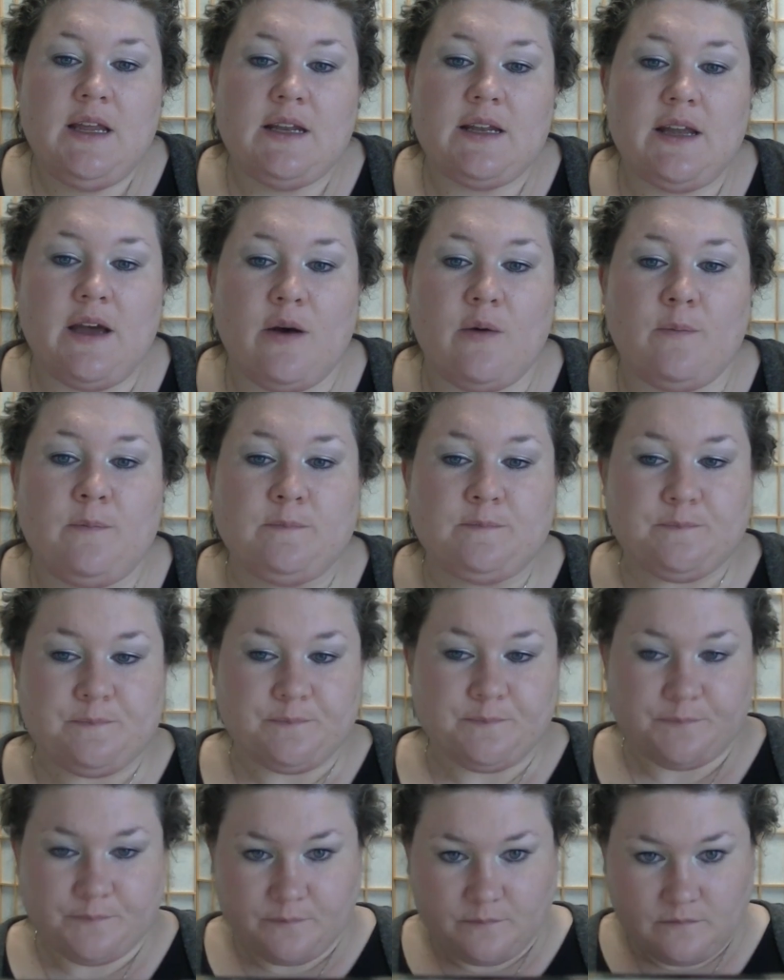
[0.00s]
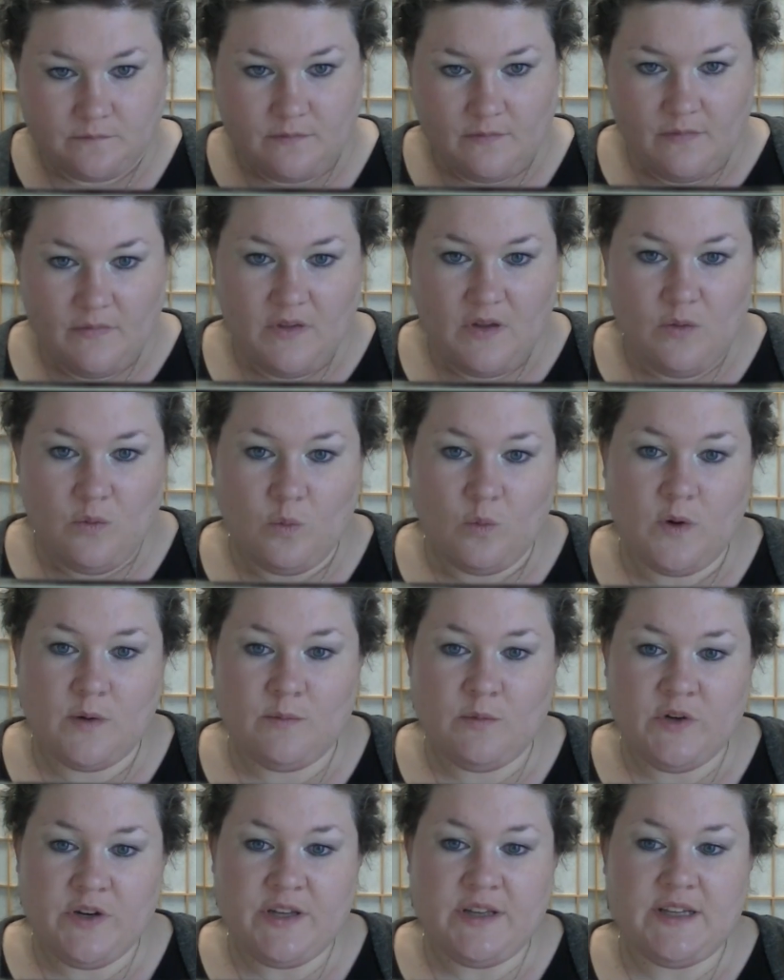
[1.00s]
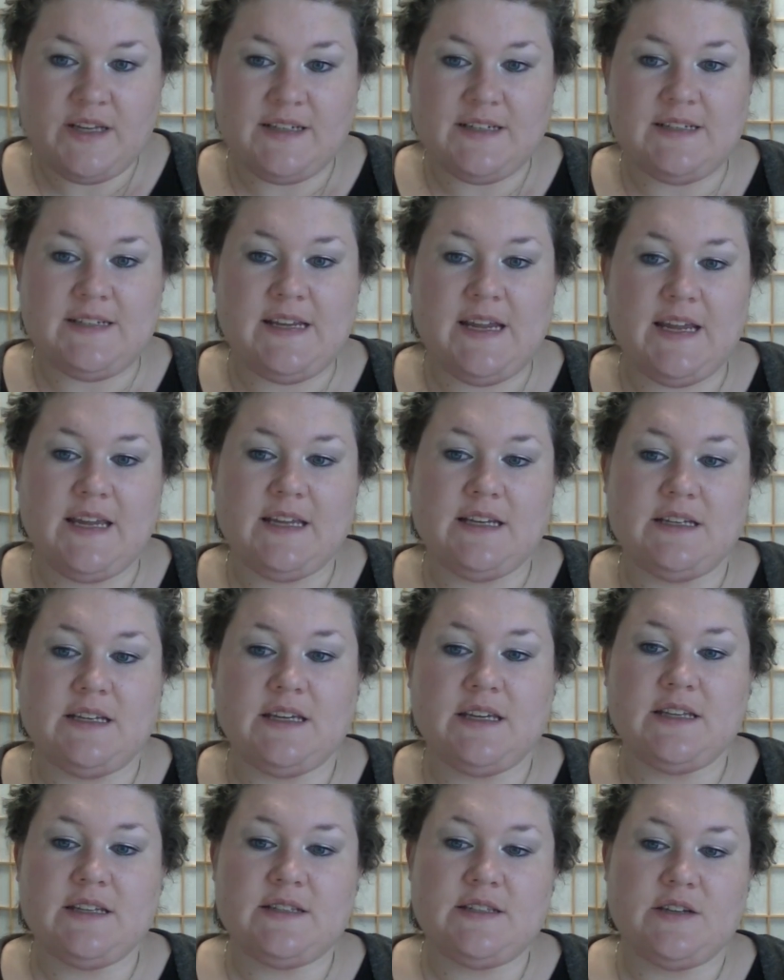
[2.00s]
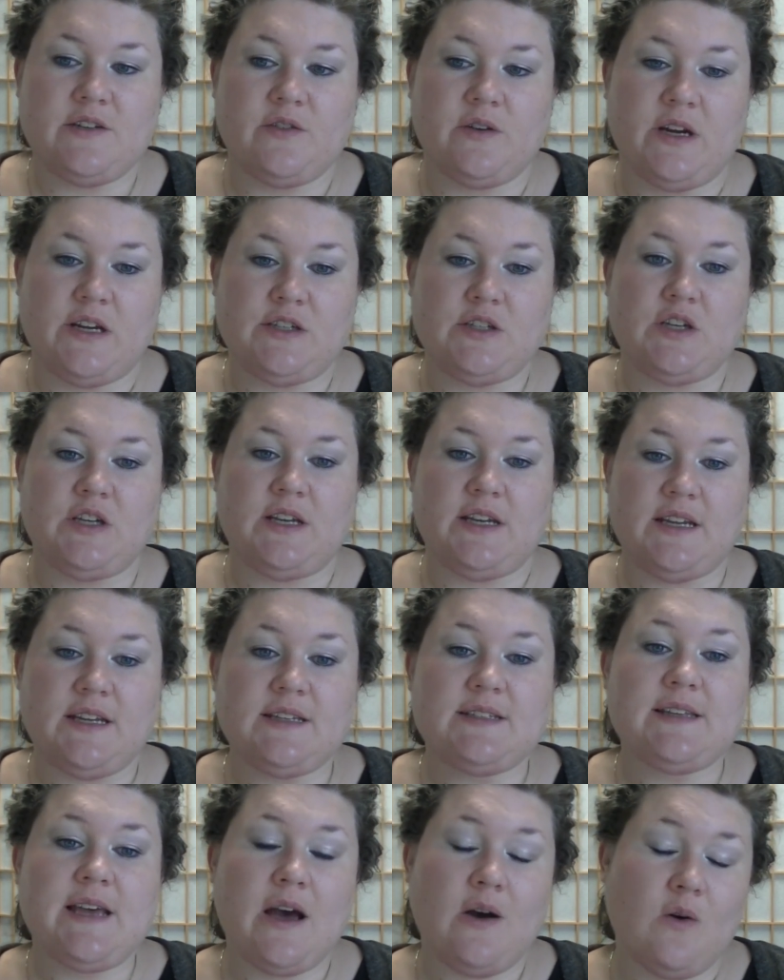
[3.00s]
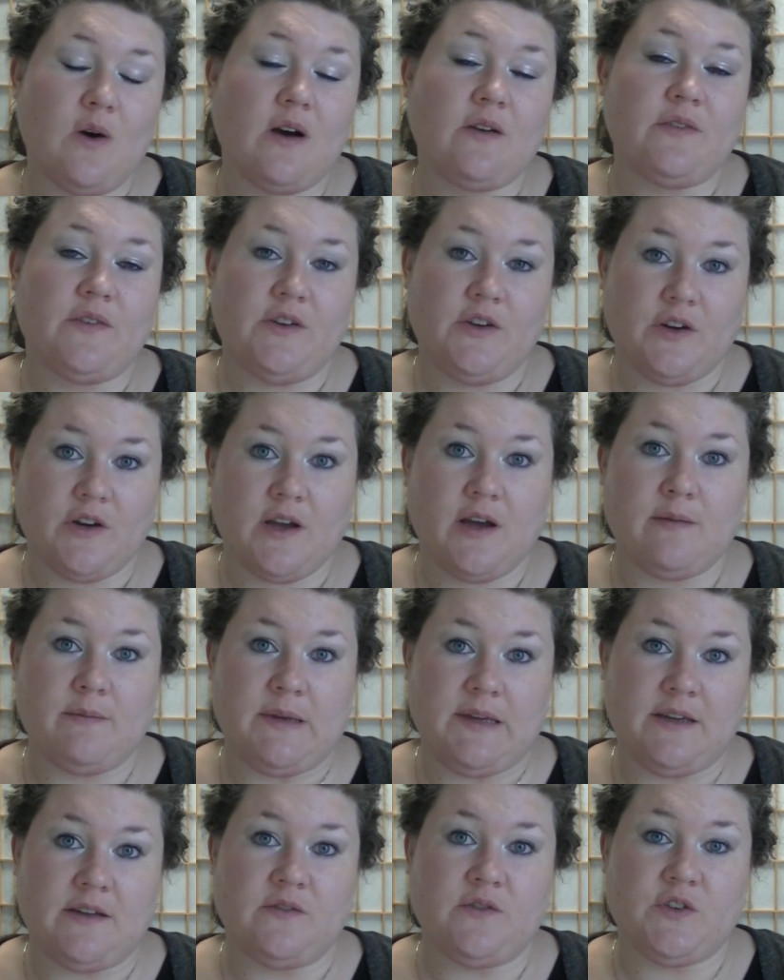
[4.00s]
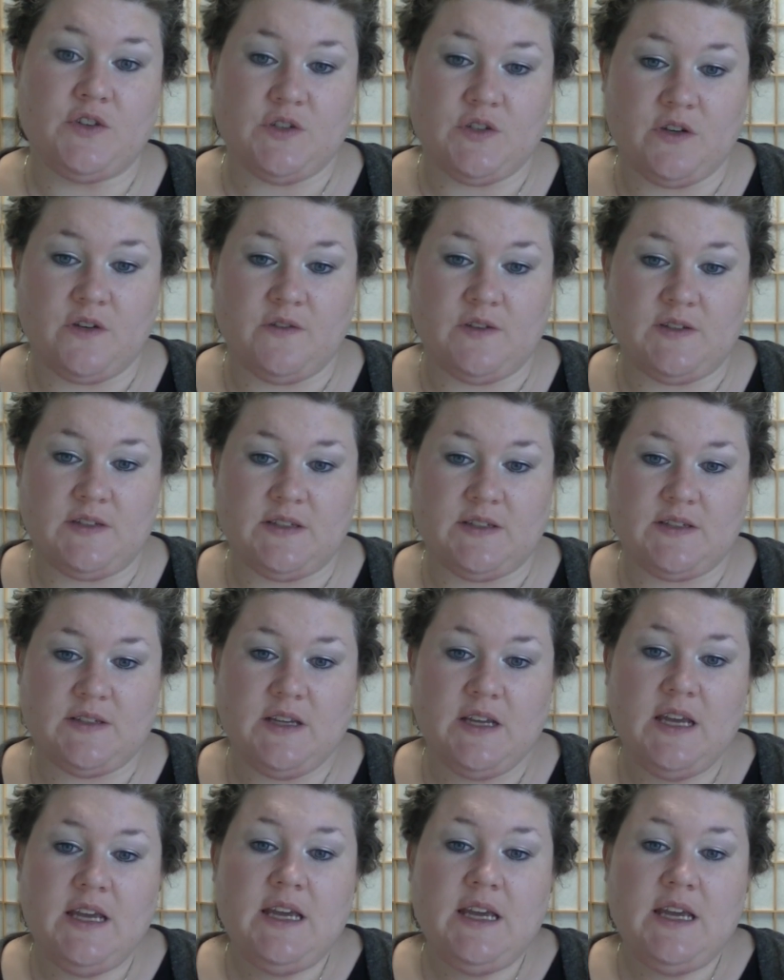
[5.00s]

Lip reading: Now, one more thing to take into consideration is how often you're coming in for services.